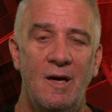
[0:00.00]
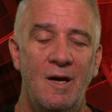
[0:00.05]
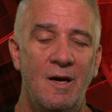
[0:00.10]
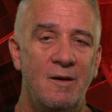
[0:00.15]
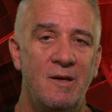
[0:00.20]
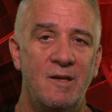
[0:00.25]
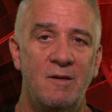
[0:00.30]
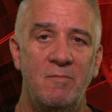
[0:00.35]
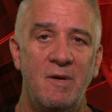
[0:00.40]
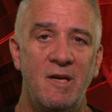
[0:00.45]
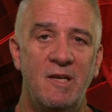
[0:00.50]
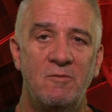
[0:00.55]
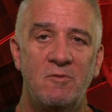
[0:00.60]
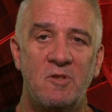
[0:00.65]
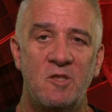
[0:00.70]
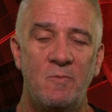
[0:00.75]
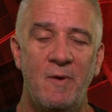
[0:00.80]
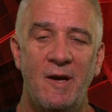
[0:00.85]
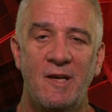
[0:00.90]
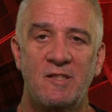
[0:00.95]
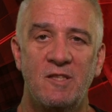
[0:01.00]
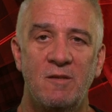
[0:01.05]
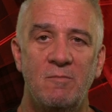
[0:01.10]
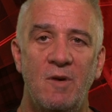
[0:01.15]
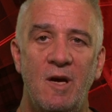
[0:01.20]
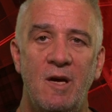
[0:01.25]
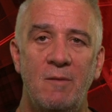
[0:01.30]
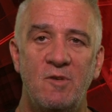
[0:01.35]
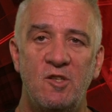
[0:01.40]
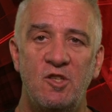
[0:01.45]
In many respects
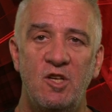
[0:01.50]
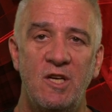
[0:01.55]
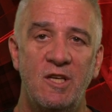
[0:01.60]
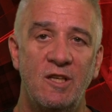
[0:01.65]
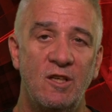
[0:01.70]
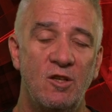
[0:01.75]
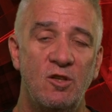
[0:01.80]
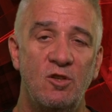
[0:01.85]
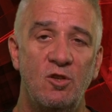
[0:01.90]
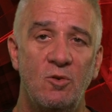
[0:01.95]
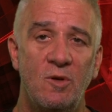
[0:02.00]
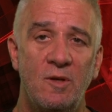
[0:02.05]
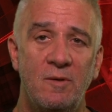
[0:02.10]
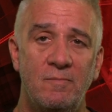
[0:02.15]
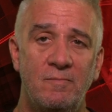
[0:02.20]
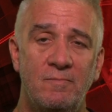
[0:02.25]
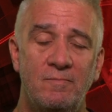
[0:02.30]
a machine can do it,